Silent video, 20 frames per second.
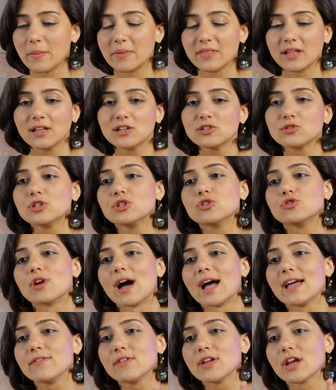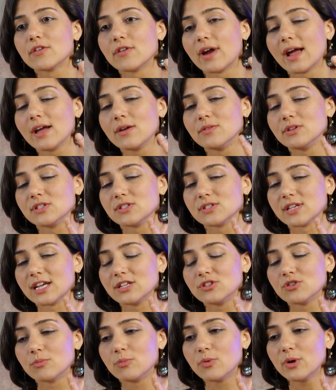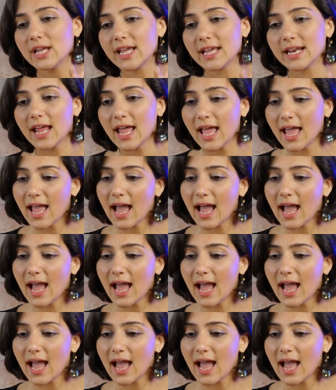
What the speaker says: and they're literally driving around inside your brain,